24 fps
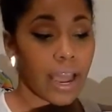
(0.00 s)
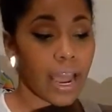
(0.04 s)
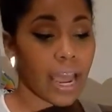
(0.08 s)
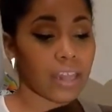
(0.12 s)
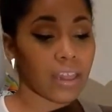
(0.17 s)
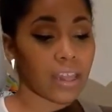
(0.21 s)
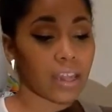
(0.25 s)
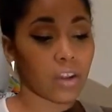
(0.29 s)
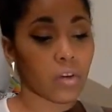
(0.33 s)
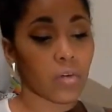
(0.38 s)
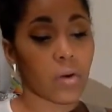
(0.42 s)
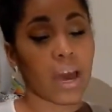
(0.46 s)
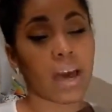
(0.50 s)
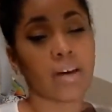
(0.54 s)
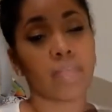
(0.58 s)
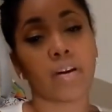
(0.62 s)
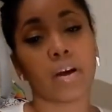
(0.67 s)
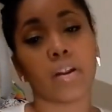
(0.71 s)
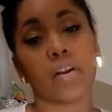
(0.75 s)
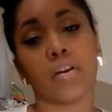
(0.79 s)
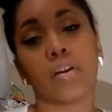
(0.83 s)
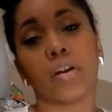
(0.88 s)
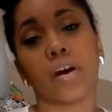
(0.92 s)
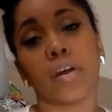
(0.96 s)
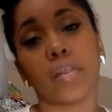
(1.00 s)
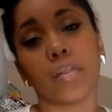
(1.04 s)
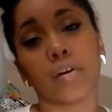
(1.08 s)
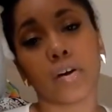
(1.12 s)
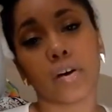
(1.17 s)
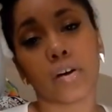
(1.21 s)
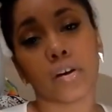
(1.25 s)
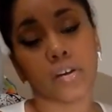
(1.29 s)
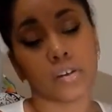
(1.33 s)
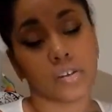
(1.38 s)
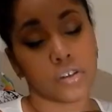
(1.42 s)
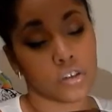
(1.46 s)
and then you have
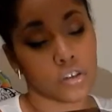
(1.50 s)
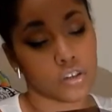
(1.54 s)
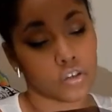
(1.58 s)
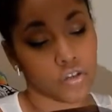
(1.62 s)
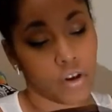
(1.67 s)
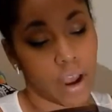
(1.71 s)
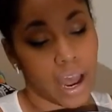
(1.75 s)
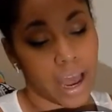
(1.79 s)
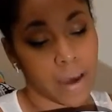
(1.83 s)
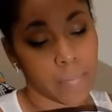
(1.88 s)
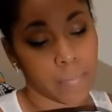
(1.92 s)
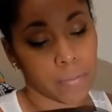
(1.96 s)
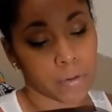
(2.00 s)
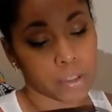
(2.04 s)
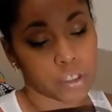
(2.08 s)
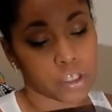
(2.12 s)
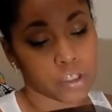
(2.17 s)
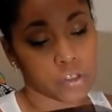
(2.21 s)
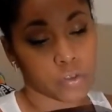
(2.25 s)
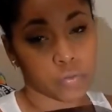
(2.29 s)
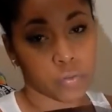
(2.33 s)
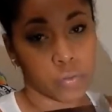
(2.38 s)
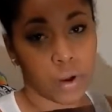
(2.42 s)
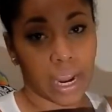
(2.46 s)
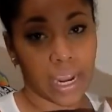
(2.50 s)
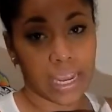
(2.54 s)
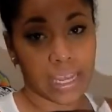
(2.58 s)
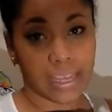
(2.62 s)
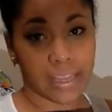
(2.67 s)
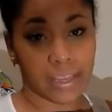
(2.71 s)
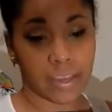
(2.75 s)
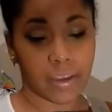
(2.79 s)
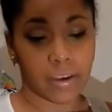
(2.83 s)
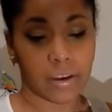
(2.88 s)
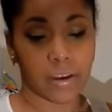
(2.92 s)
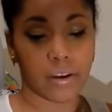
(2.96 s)
another strap, which is right
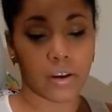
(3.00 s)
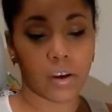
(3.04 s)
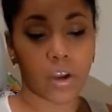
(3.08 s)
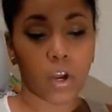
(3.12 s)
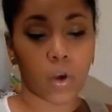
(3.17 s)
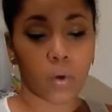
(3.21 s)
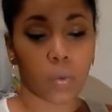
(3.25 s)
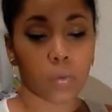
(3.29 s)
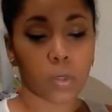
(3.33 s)
here,